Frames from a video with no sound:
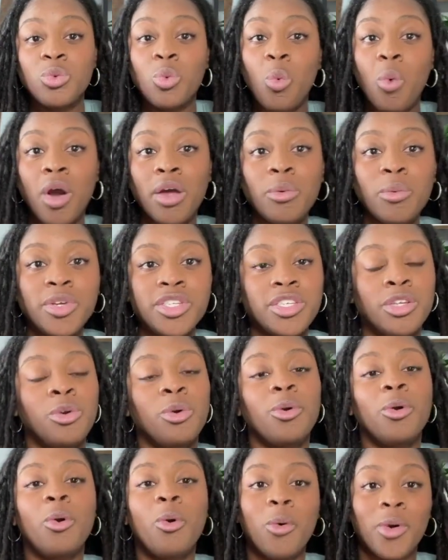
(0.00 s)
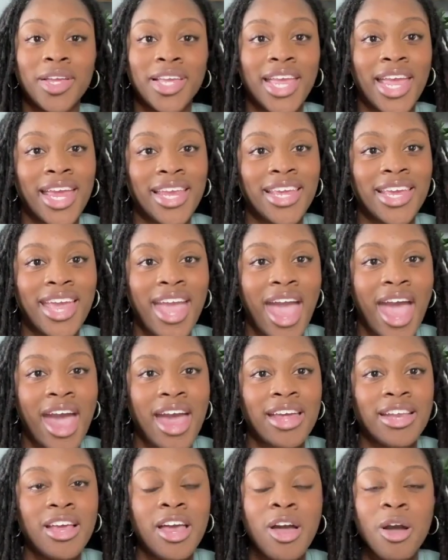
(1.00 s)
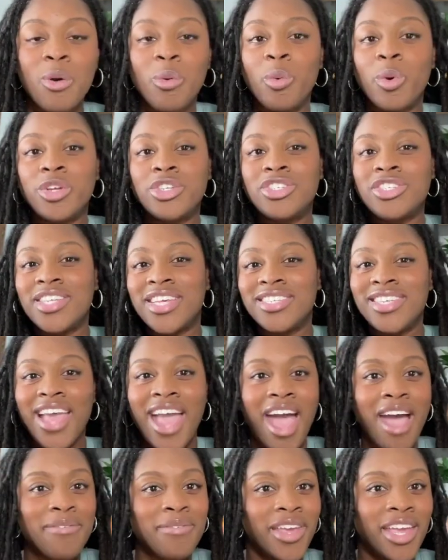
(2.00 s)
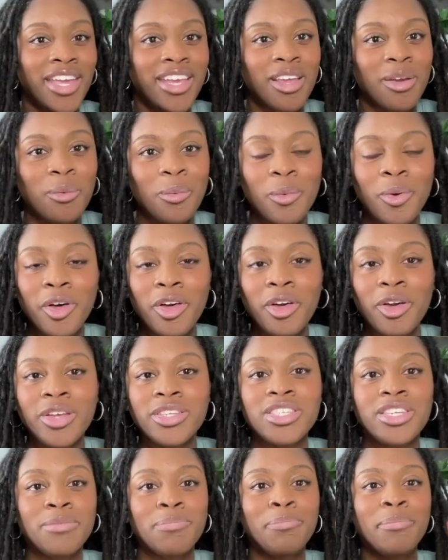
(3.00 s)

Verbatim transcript: One was an organic ad, which doesn't have any words. It